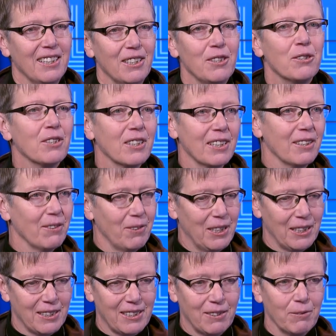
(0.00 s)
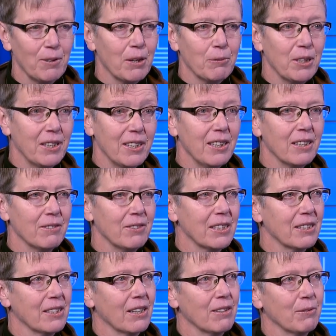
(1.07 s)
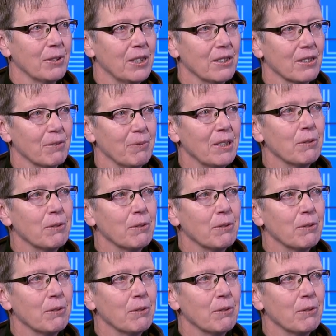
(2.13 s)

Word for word: usually what what we think of as Darwinism.